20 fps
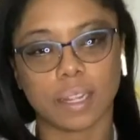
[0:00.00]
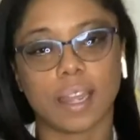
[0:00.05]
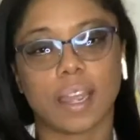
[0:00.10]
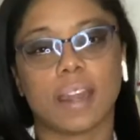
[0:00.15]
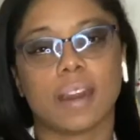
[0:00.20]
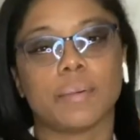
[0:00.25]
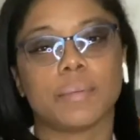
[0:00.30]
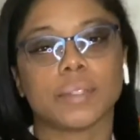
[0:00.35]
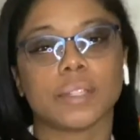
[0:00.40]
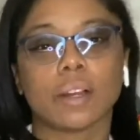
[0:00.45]
And
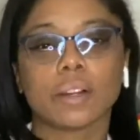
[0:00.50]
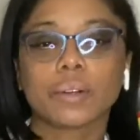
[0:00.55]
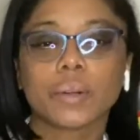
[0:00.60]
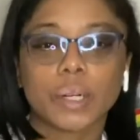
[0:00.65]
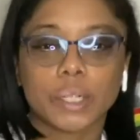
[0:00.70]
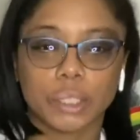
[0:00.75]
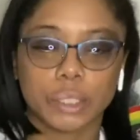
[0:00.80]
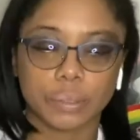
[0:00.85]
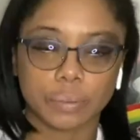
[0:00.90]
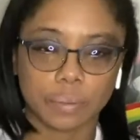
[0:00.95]
it was on
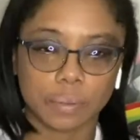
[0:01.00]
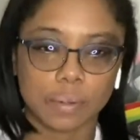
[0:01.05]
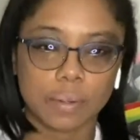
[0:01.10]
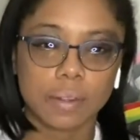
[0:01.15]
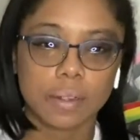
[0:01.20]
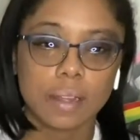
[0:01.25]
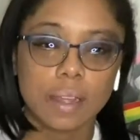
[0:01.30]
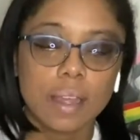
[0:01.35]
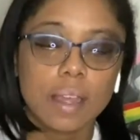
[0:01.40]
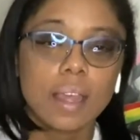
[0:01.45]

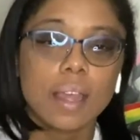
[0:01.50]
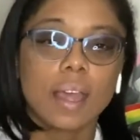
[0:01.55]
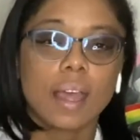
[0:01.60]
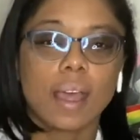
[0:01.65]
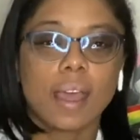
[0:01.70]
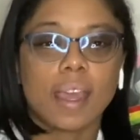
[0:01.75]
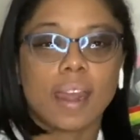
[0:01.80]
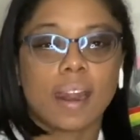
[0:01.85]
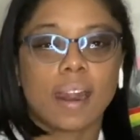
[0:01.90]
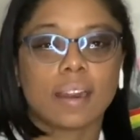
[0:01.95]
Crunchyroll,
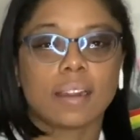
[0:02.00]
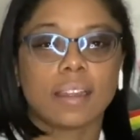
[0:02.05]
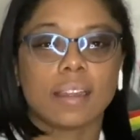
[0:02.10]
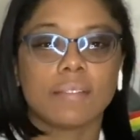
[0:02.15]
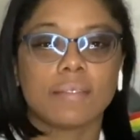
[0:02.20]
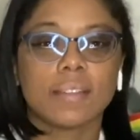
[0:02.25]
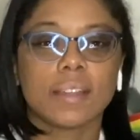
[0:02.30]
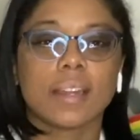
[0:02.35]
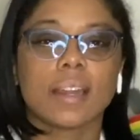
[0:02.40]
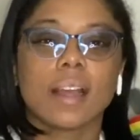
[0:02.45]
and I'd
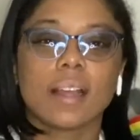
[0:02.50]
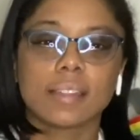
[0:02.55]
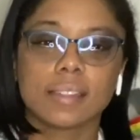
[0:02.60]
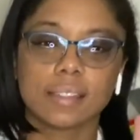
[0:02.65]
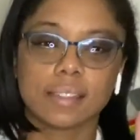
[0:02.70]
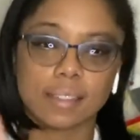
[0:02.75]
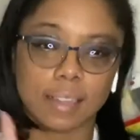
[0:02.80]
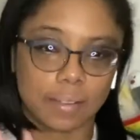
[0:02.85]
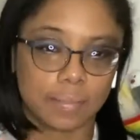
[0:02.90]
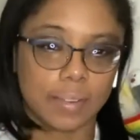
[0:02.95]
give it a
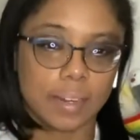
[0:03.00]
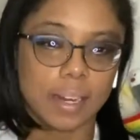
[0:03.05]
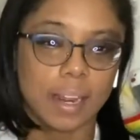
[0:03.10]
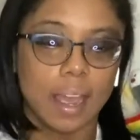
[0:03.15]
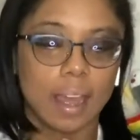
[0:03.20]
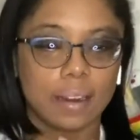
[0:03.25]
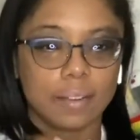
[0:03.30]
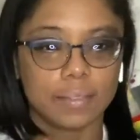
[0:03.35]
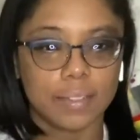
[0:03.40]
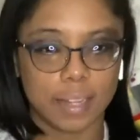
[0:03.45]
7
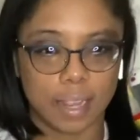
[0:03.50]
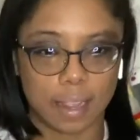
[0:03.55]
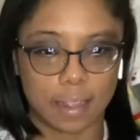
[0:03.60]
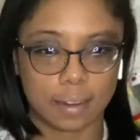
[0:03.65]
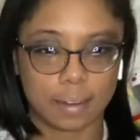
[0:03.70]
out of 10.